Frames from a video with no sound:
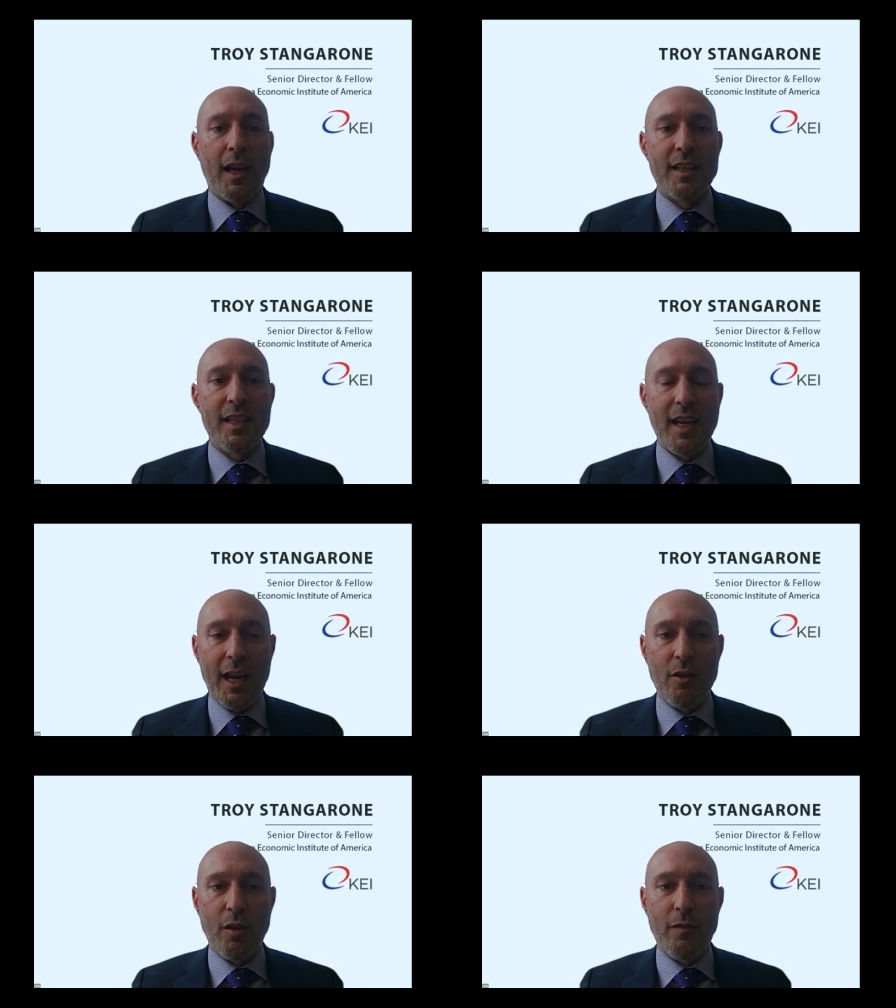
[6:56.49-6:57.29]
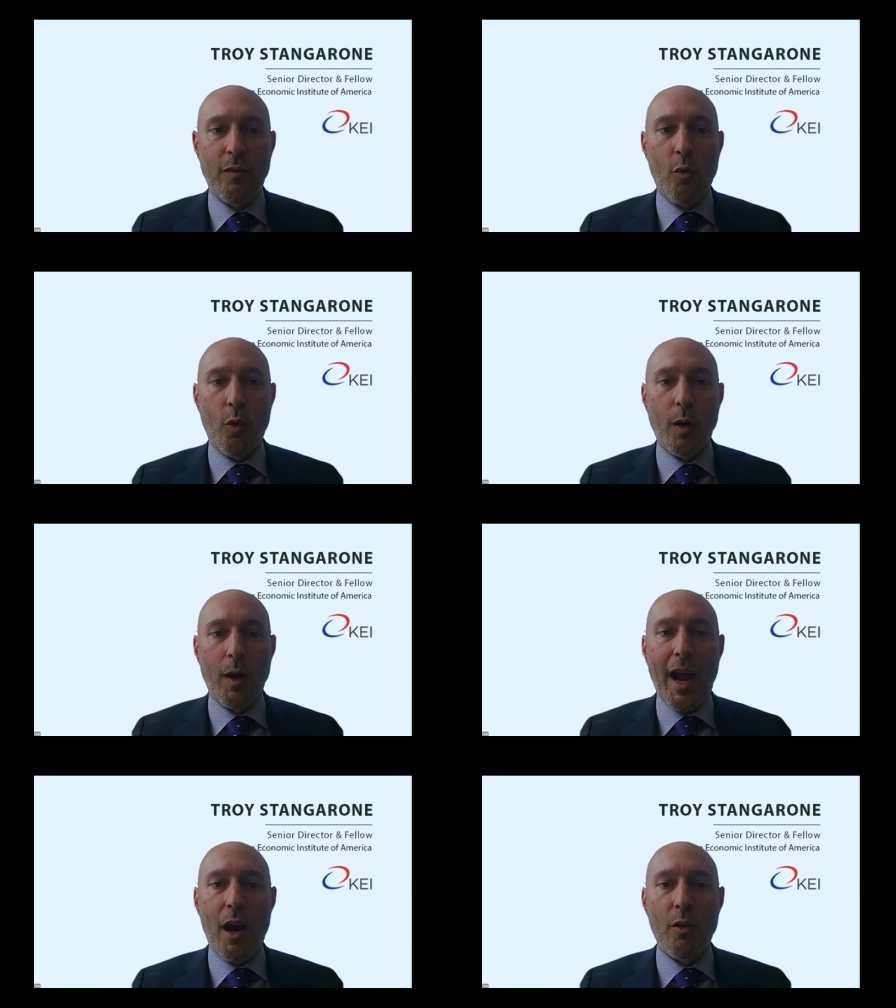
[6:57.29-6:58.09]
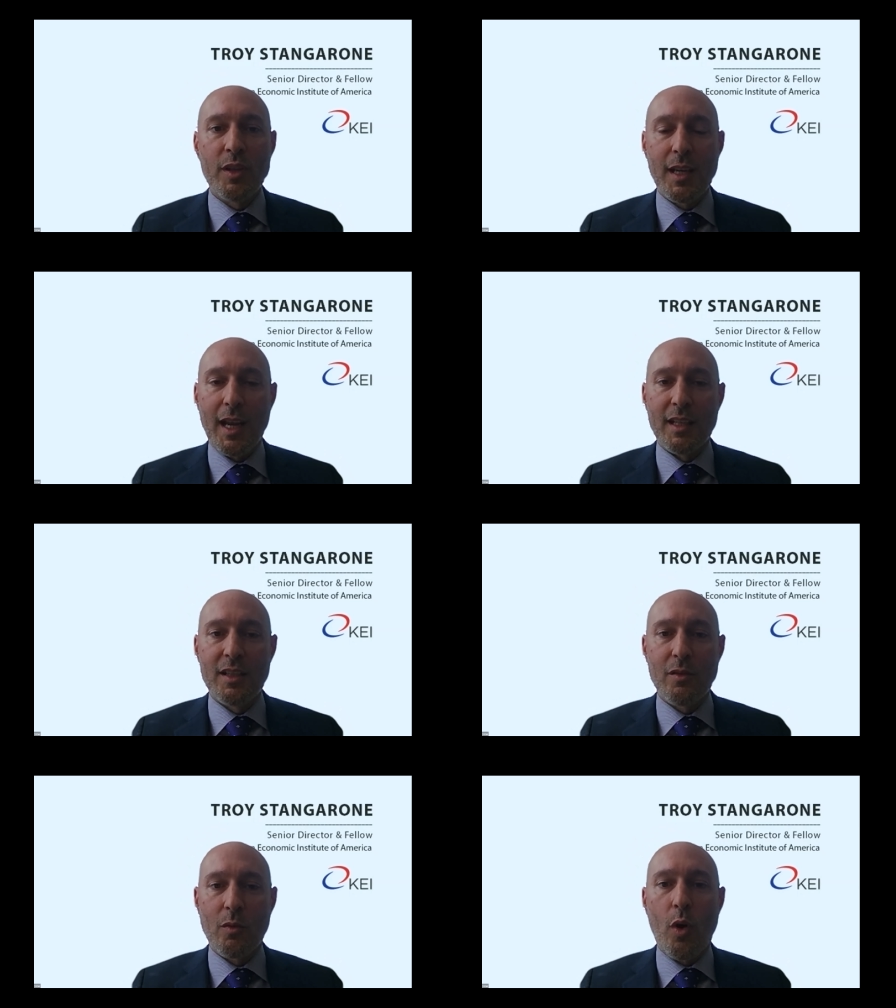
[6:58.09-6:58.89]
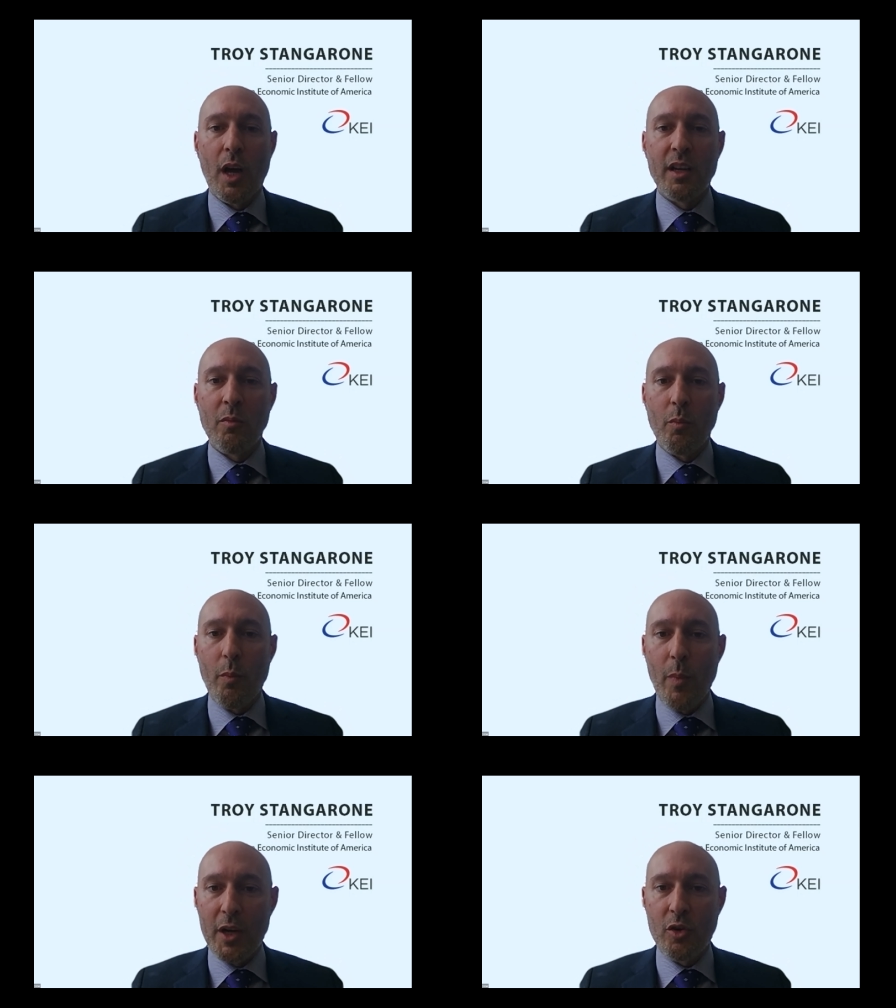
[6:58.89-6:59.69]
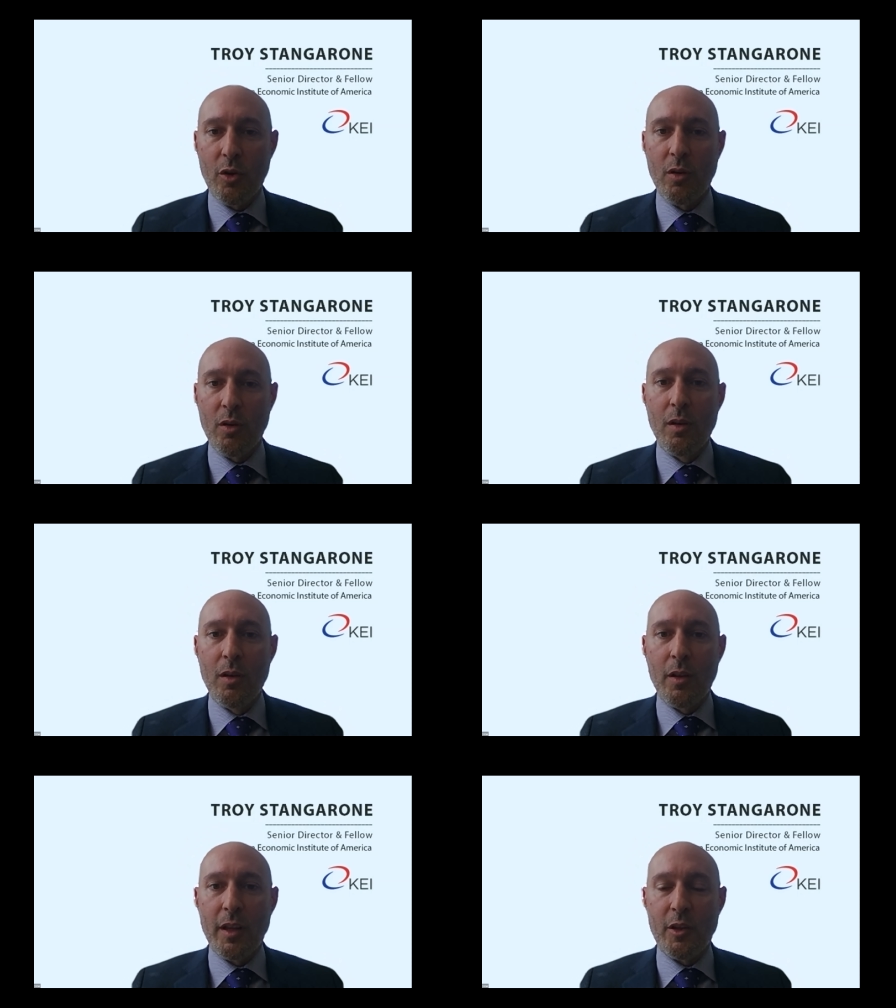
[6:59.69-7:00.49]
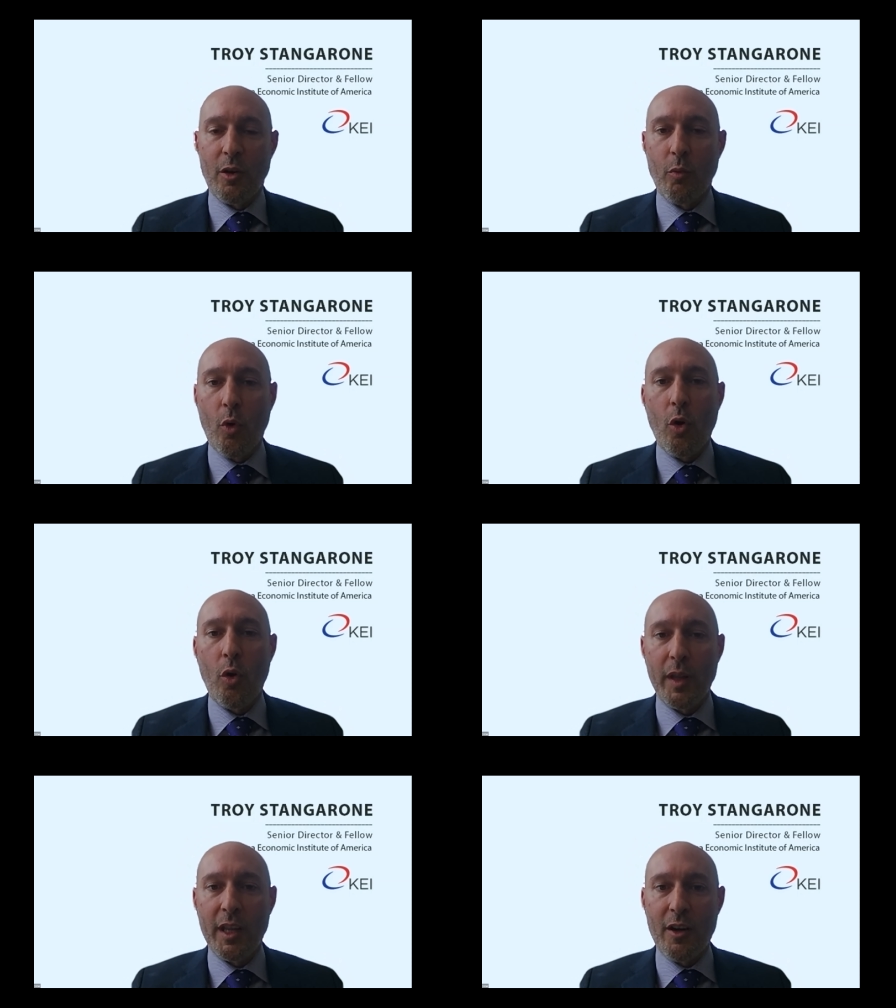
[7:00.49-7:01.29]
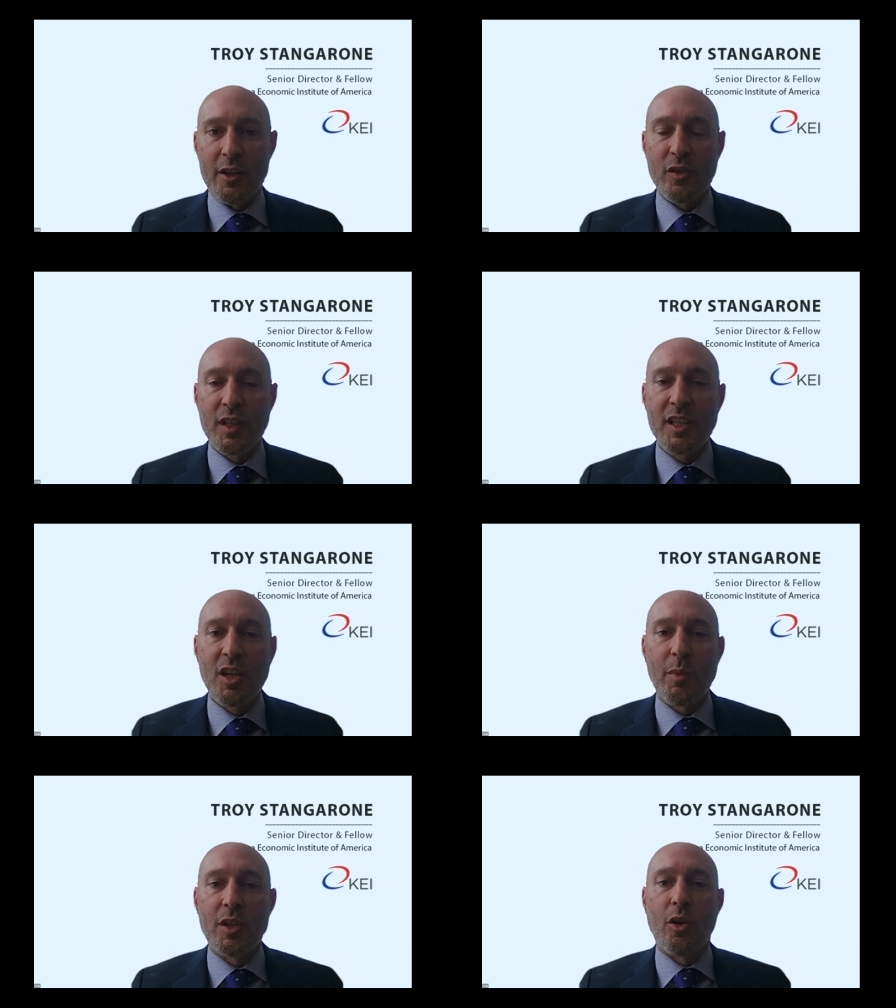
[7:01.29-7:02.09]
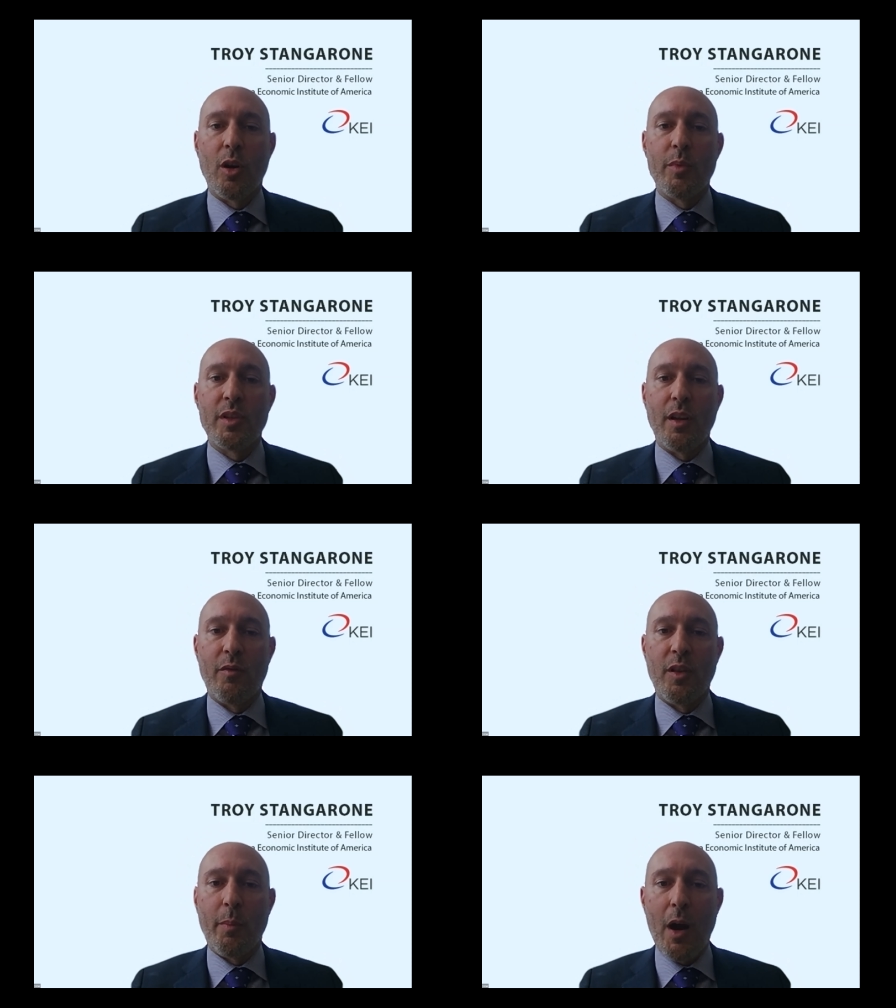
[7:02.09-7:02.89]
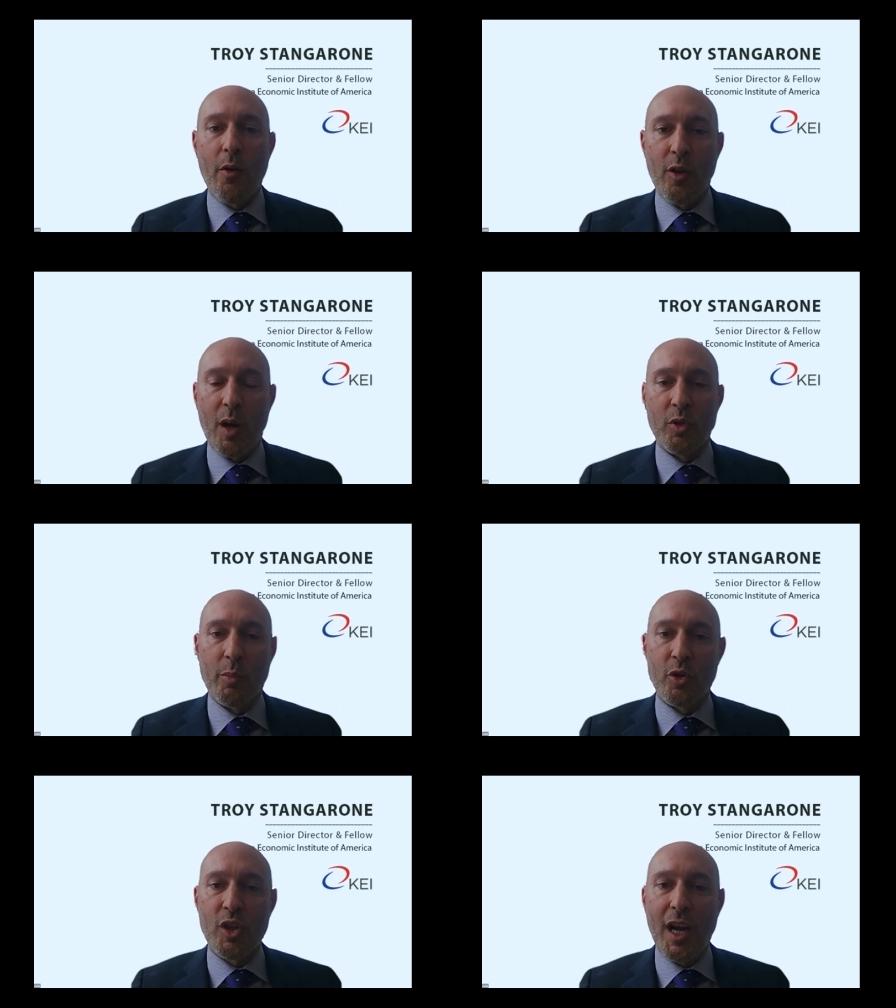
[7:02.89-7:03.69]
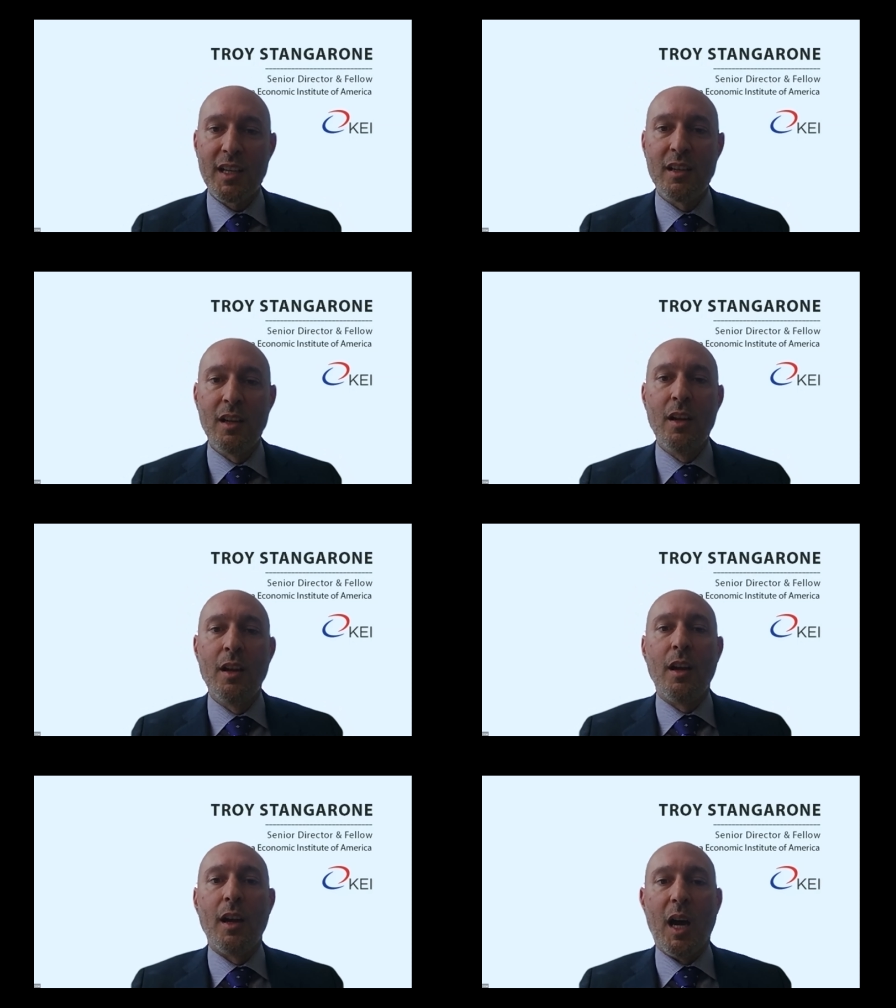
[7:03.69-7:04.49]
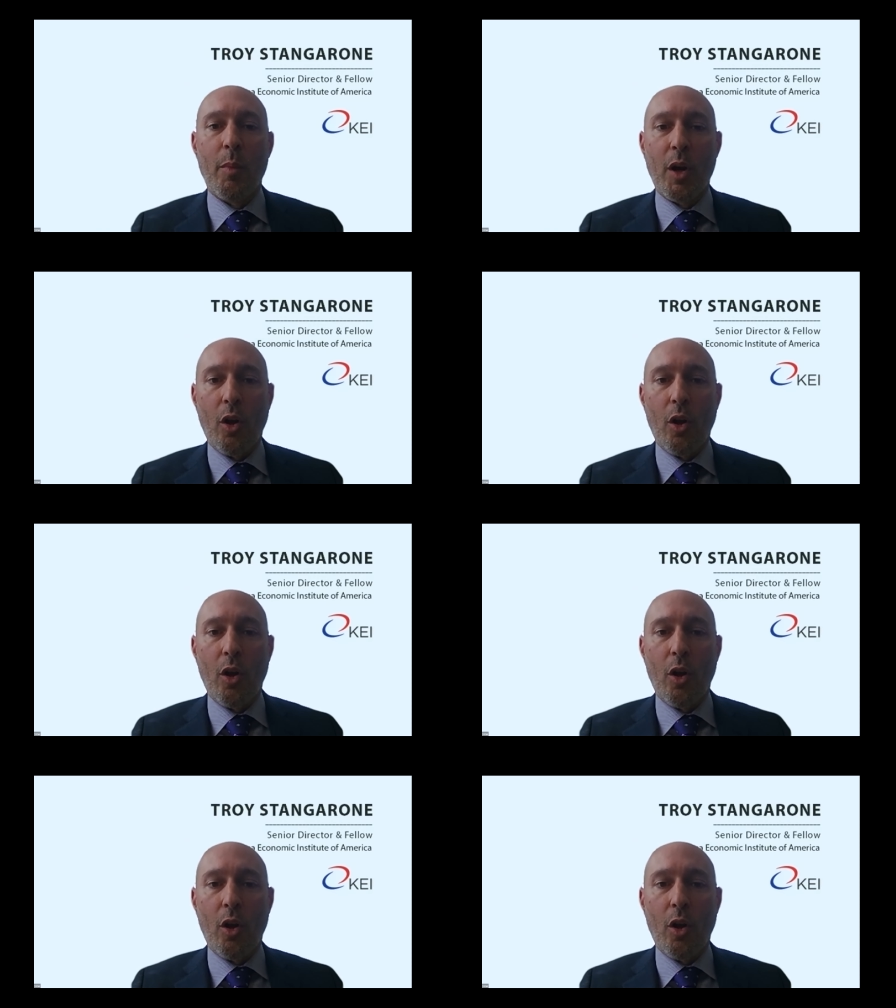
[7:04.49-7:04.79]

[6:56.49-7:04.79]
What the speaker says: standard for how states, one, measure their role in the international system in terms of the power they're able to project, but